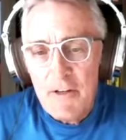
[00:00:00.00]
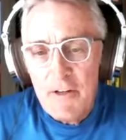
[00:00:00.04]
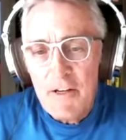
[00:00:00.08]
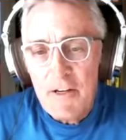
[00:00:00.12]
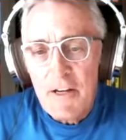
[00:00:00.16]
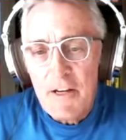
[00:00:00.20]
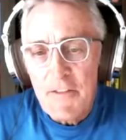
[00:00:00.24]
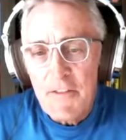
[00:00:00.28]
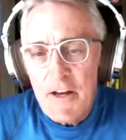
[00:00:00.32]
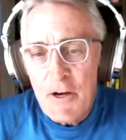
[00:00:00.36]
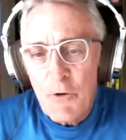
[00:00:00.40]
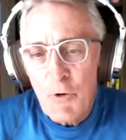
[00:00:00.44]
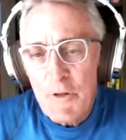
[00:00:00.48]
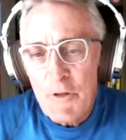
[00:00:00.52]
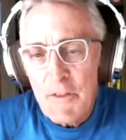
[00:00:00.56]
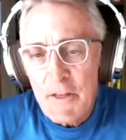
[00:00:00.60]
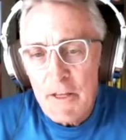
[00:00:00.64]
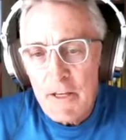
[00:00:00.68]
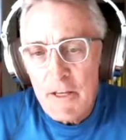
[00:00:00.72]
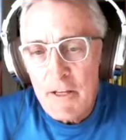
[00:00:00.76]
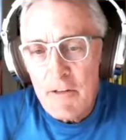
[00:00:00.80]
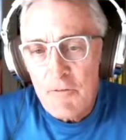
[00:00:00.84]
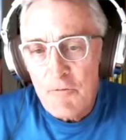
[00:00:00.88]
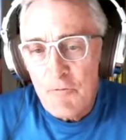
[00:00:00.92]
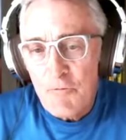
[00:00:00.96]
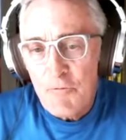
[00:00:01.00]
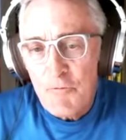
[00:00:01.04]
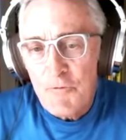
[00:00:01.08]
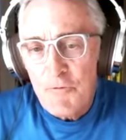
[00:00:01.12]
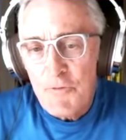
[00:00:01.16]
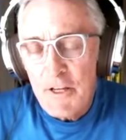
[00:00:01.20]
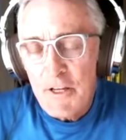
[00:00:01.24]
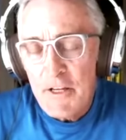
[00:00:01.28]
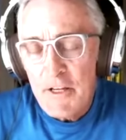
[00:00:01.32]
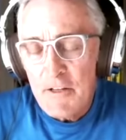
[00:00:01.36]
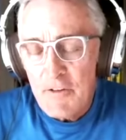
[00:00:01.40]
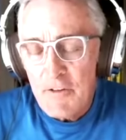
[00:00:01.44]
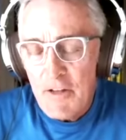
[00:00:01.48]
And that way they get they
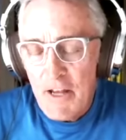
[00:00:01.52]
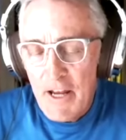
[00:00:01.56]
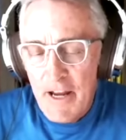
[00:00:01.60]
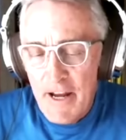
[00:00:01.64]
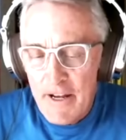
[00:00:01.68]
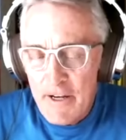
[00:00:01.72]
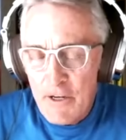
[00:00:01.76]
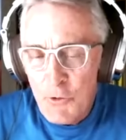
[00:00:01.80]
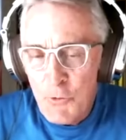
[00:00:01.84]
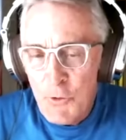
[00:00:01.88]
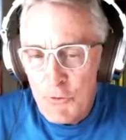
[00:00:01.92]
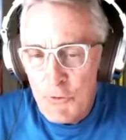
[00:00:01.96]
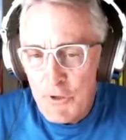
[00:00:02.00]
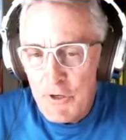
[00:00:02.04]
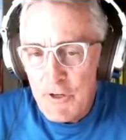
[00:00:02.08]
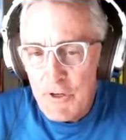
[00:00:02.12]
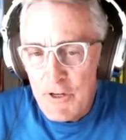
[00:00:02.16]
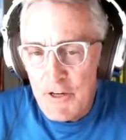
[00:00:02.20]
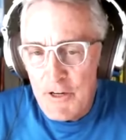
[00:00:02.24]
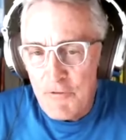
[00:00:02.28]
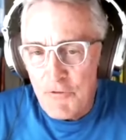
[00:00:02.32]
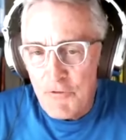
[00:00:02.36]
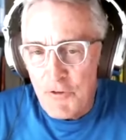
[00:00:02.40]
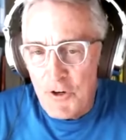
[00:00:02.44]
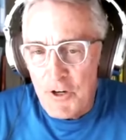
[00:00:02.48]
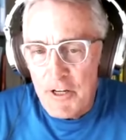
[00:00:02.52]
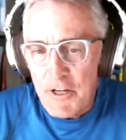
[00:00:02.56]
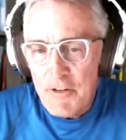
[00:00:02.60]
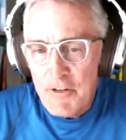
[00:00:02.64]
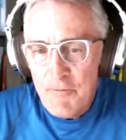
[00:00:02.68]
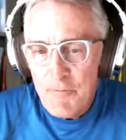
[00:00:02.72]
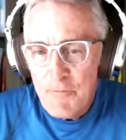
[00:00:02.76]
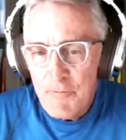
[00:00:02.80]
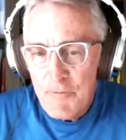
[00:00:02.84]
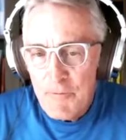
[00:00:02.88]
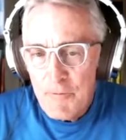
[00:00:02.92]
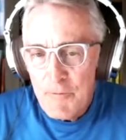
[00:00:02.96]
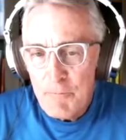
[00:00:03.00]
get adequate recovery
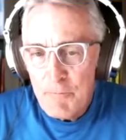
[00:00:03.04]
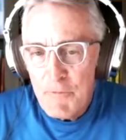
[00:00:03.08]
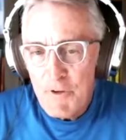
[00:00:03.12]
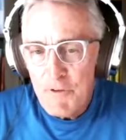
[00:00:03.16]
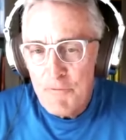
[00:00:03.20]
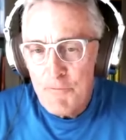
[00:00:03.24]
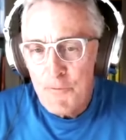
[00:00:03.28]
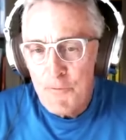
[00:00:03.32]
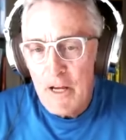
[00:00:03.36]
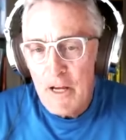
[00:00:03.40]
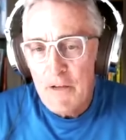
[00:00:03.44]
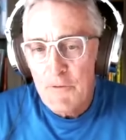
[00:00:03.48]
if,